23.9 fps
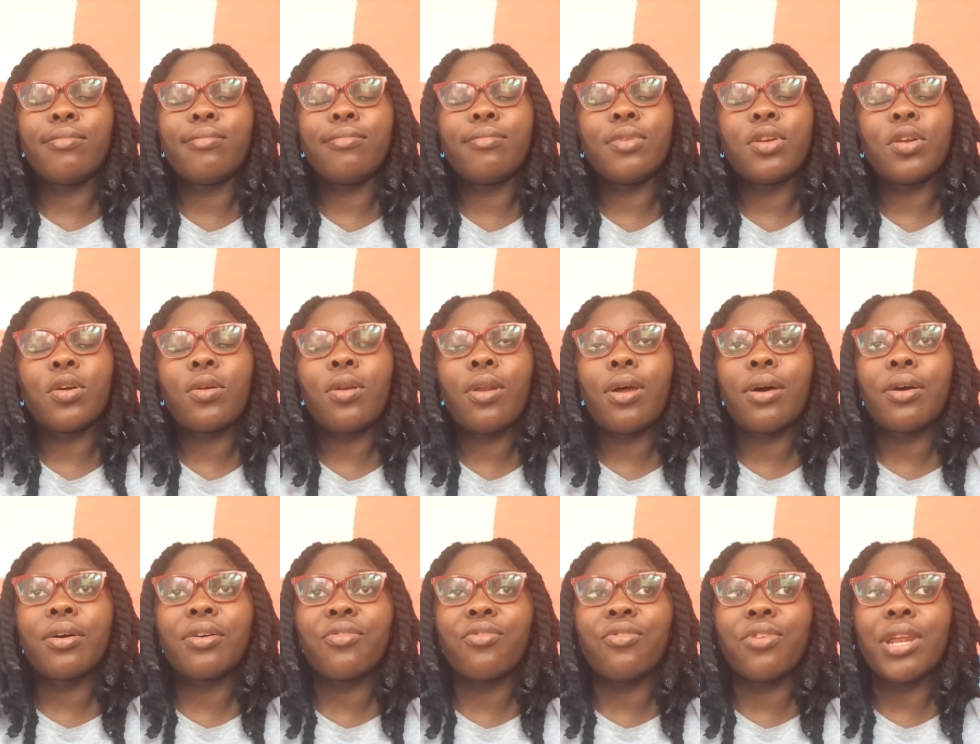no
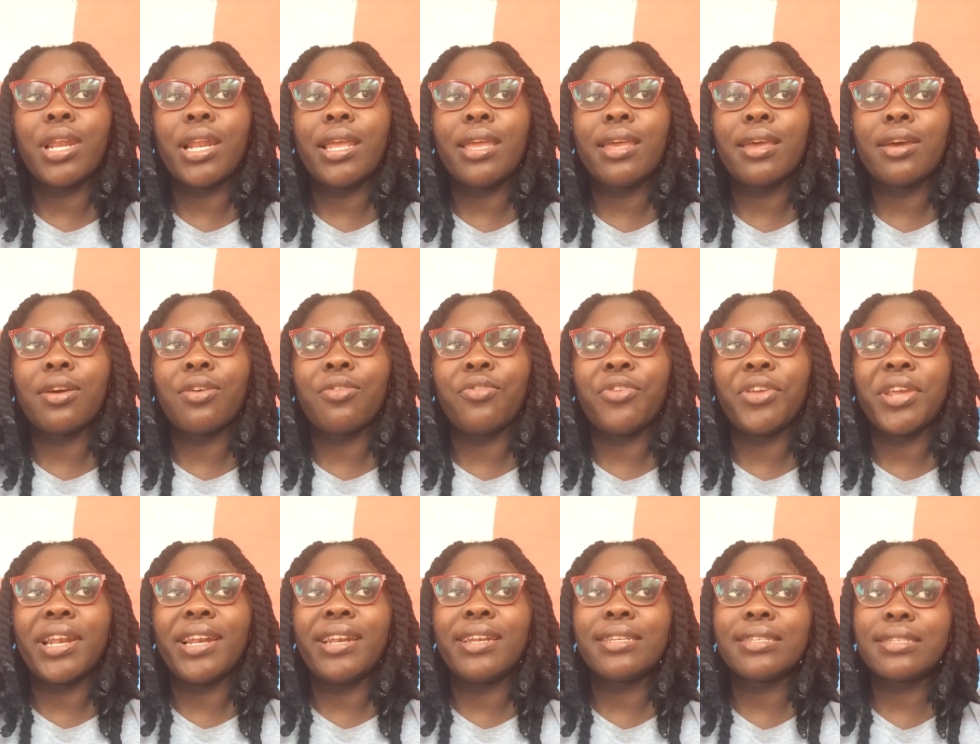longer really a
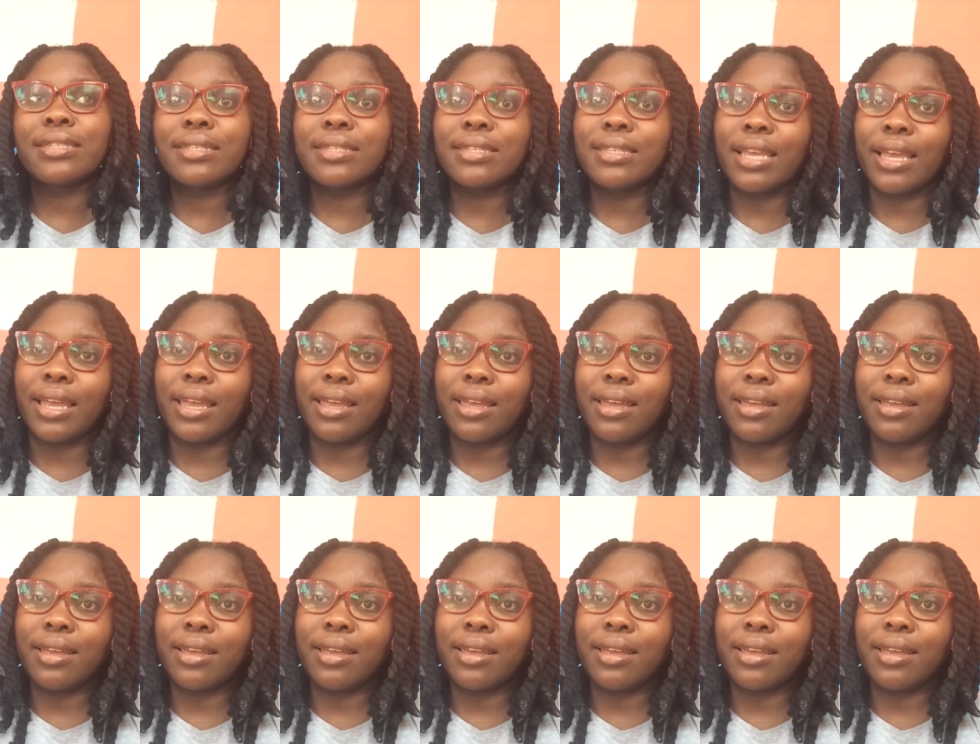realistic